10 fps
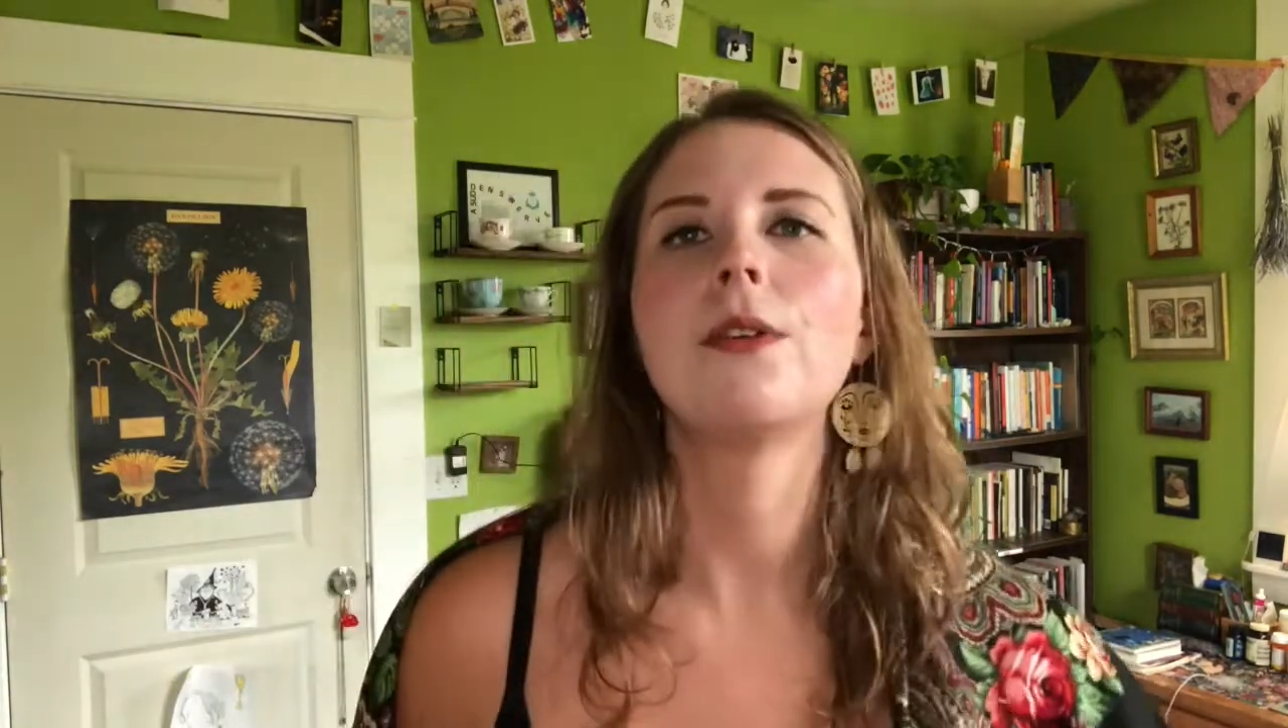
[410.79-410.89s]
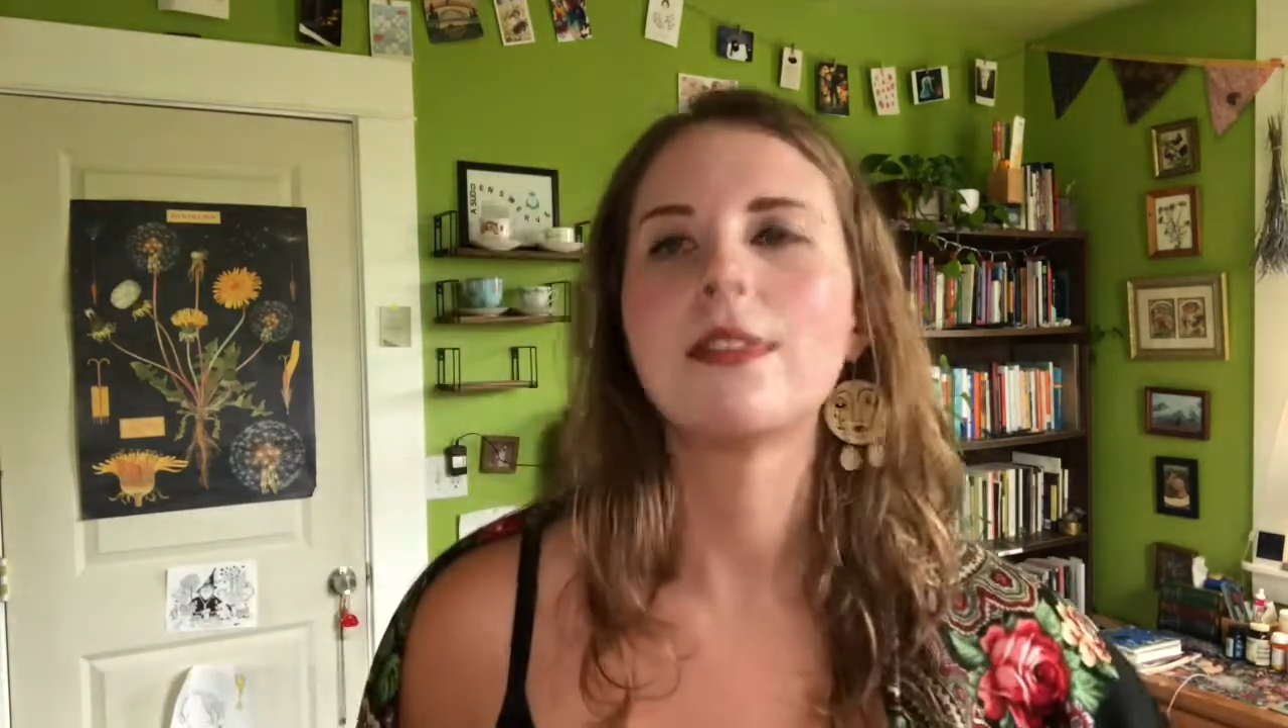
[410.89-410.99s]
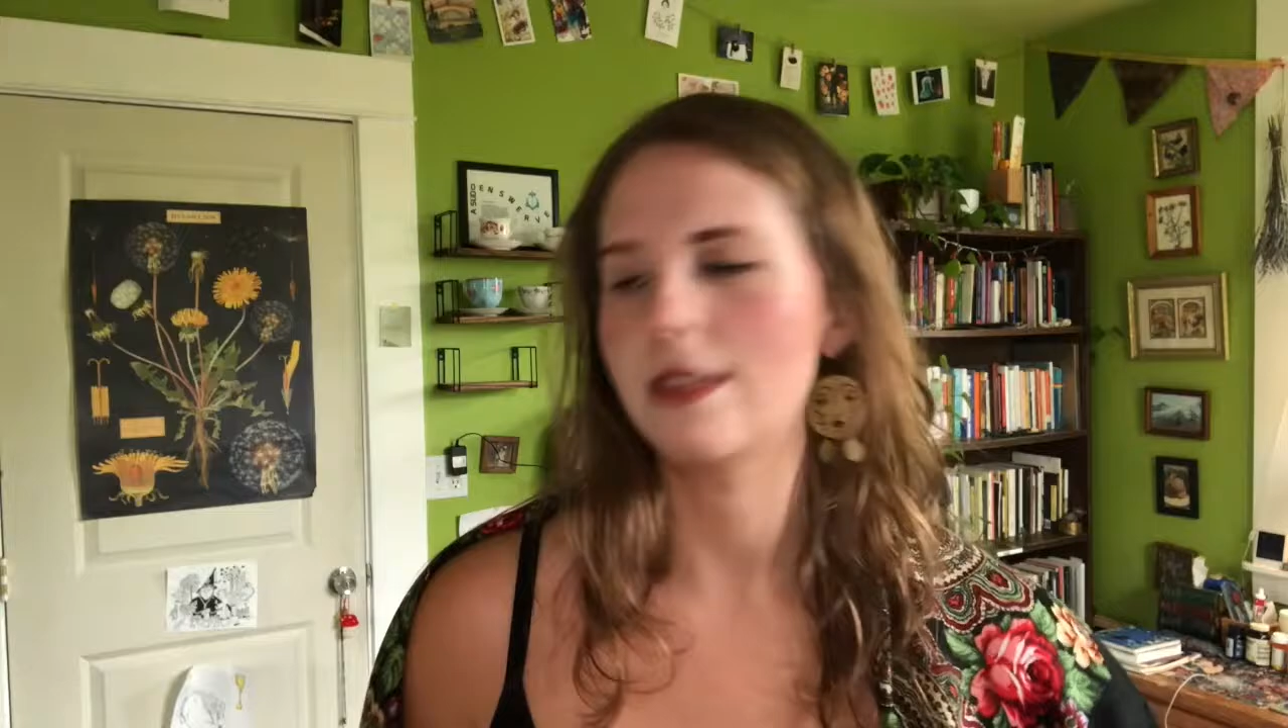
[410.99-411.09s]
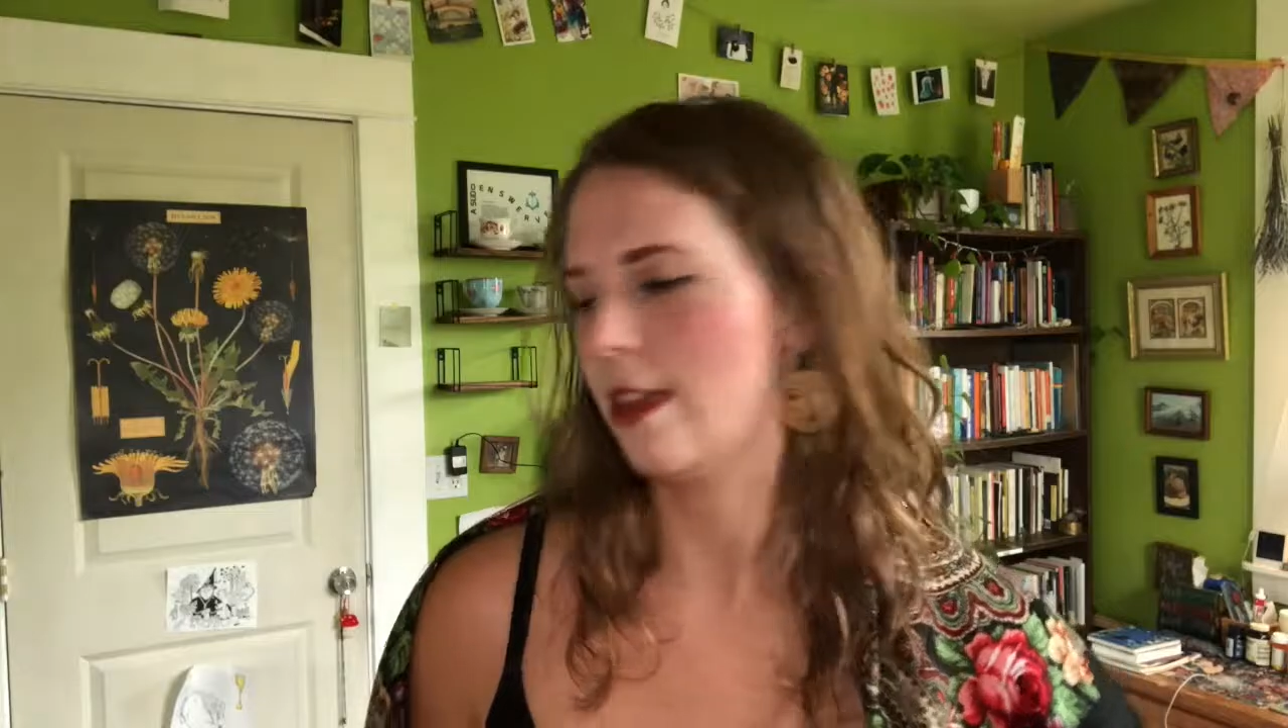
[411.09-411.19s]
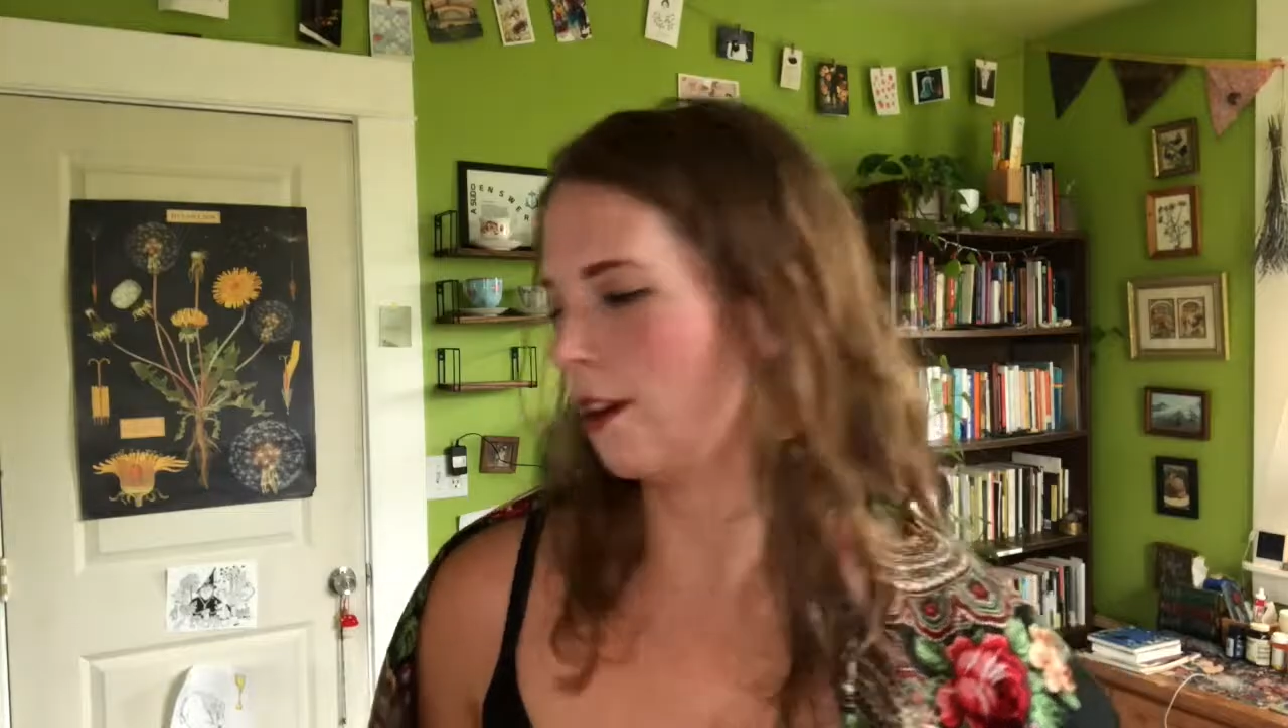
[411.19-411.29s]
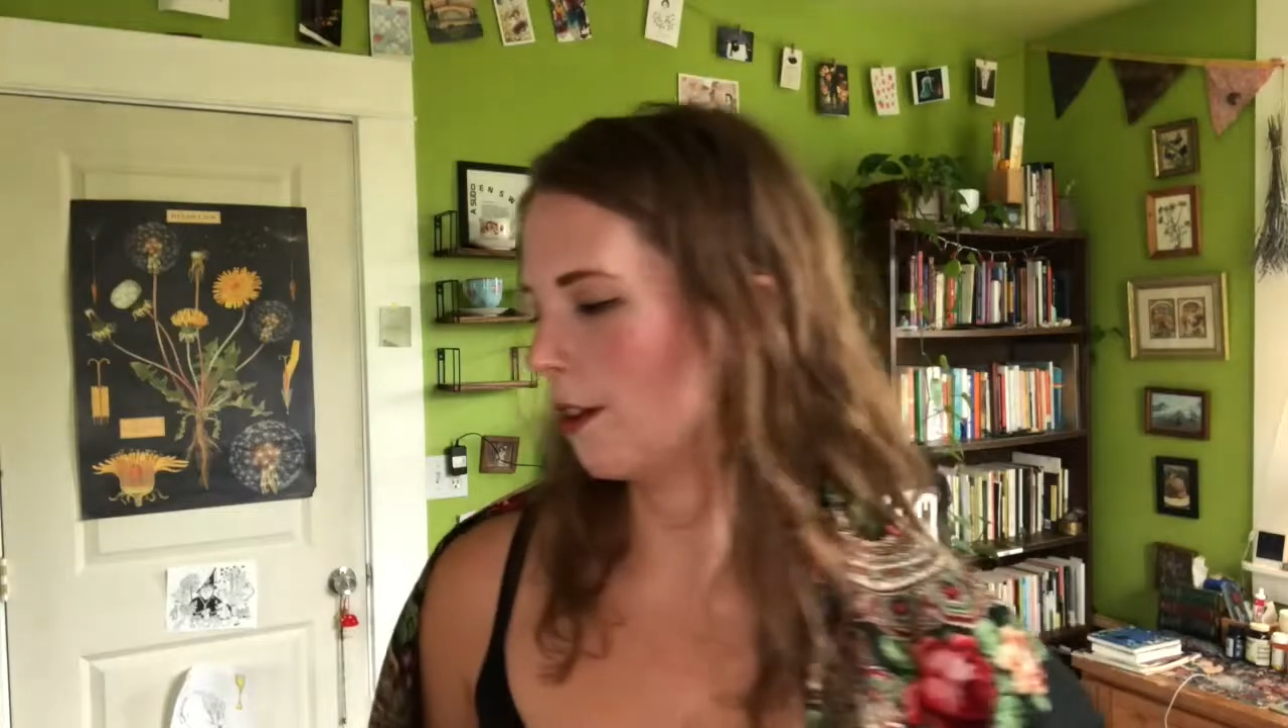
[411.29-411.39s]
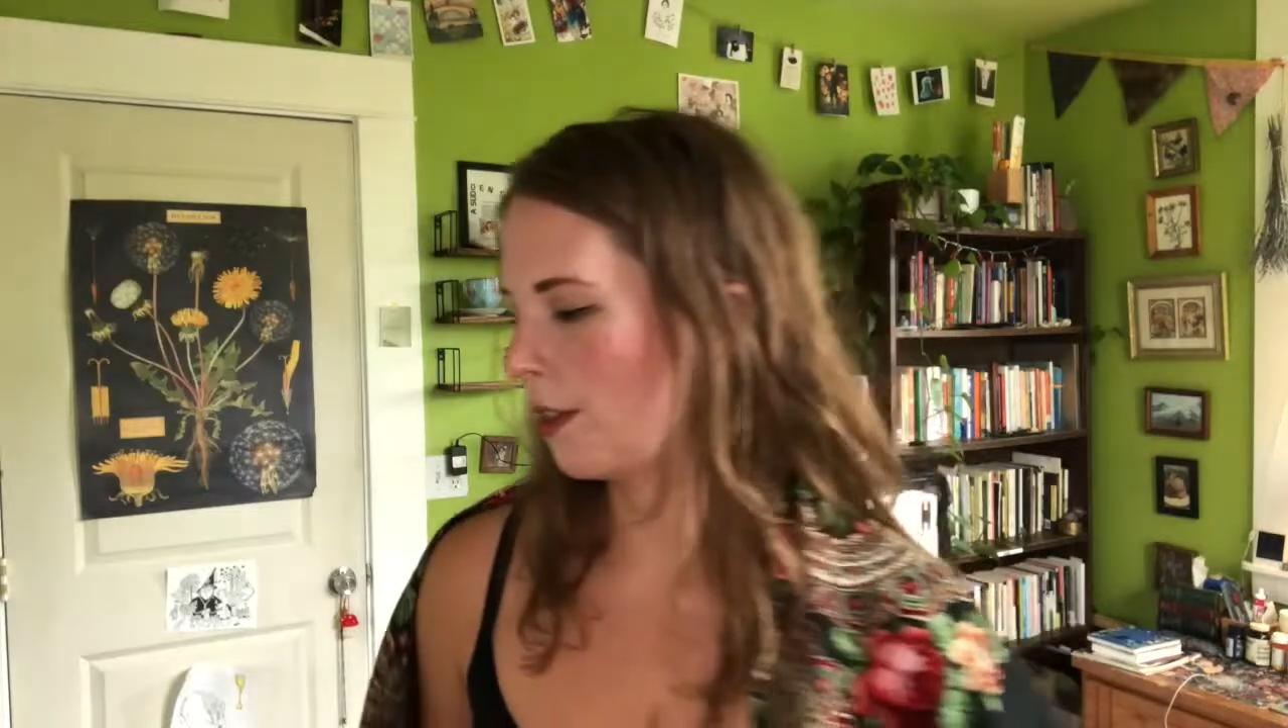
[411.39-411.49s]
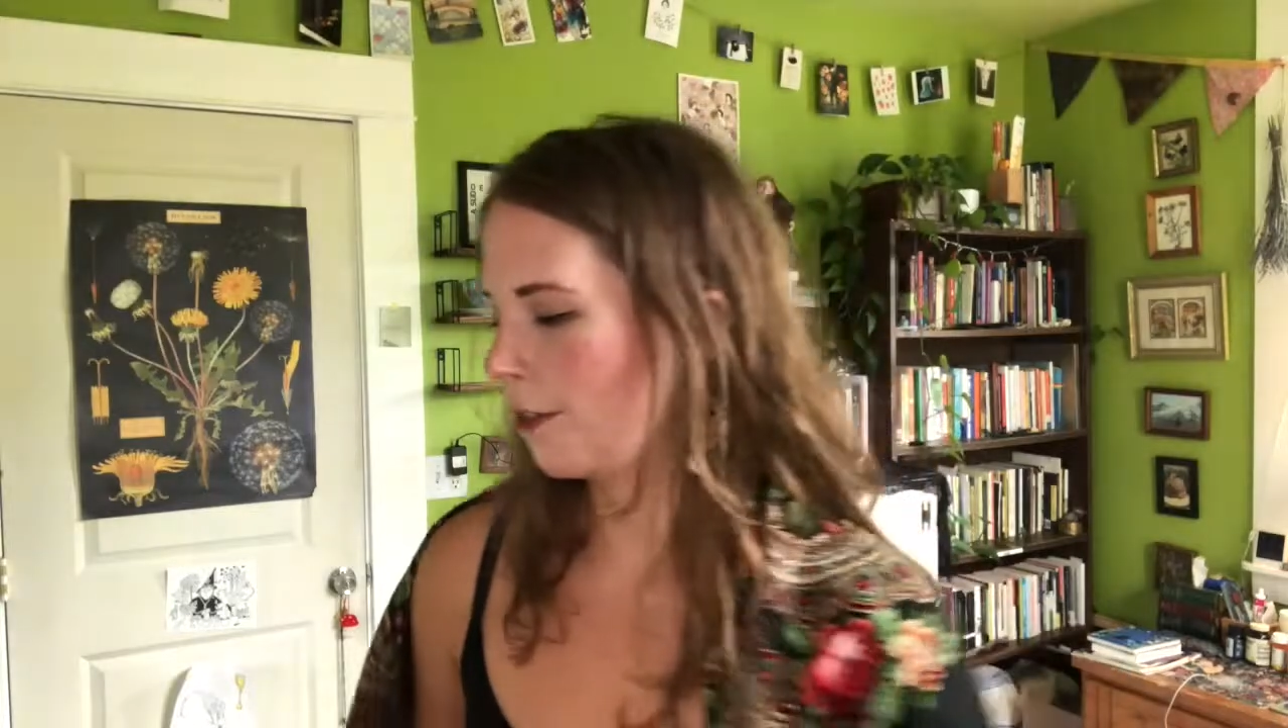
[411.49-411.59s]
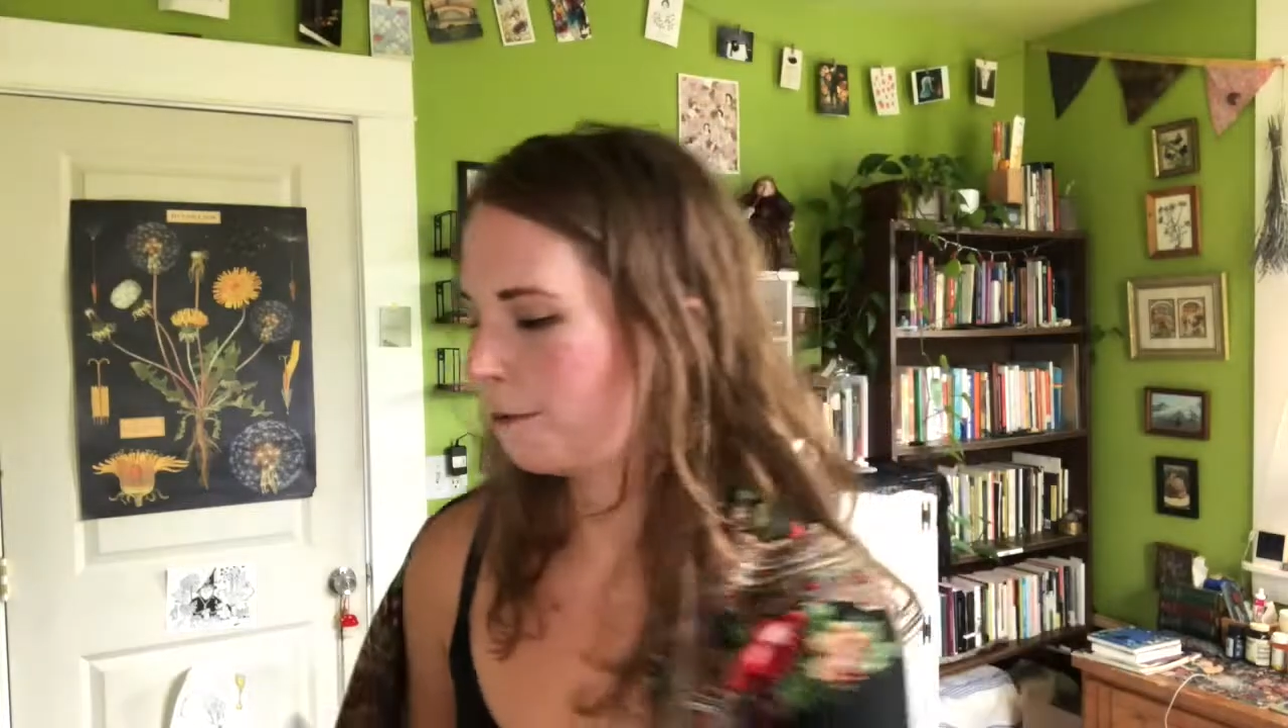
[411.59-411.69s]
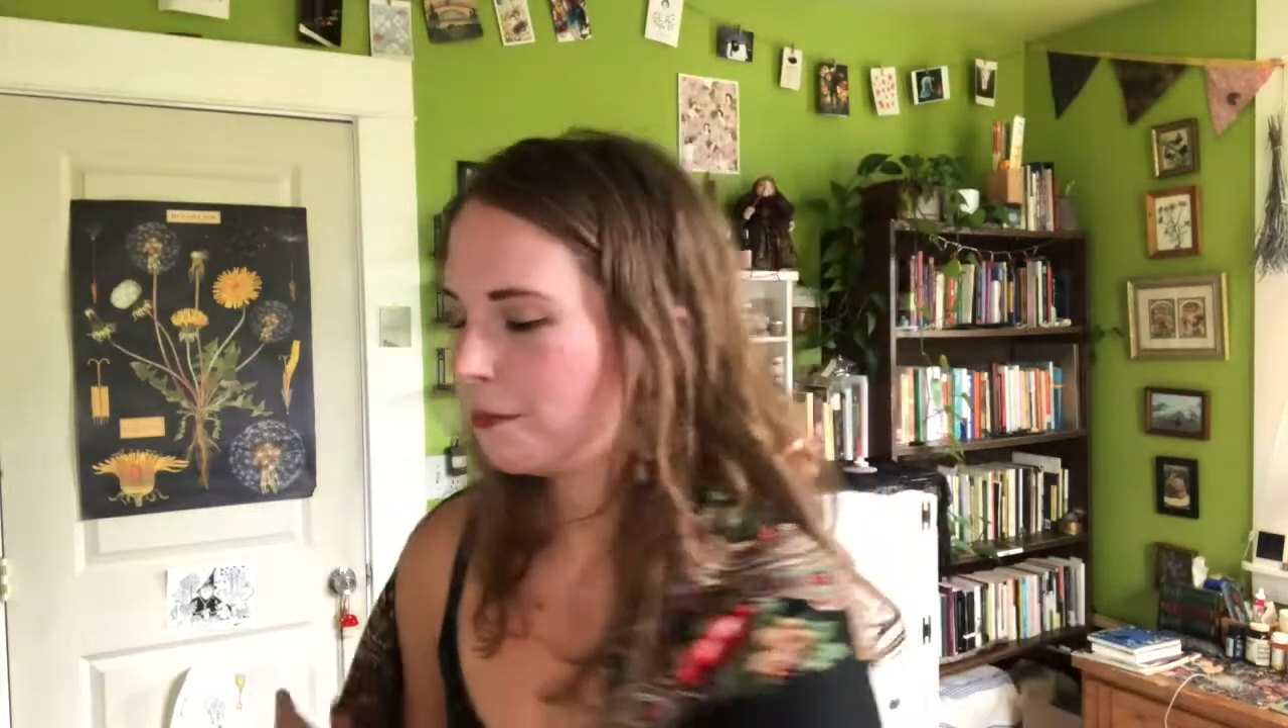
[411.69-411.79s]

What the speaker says: into the earth.